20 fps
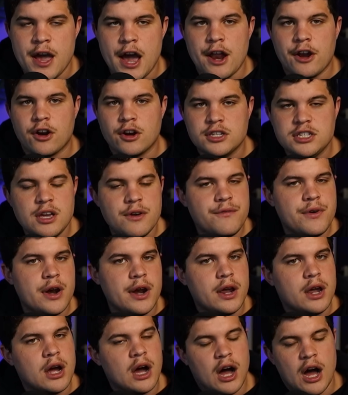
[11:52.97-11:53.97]
I never see a
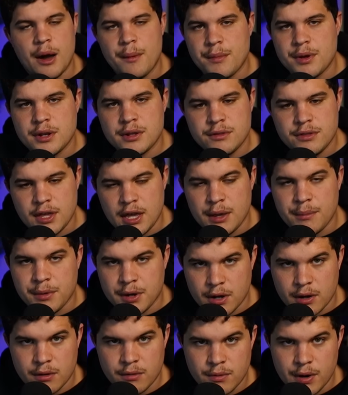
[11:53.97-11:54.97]
very common theme
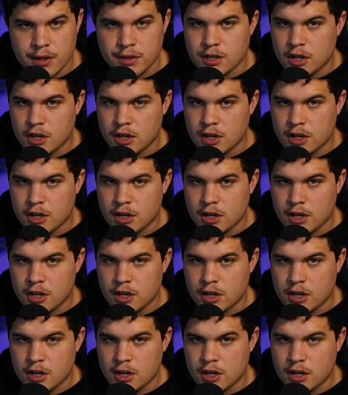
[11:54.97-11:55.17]
here, right?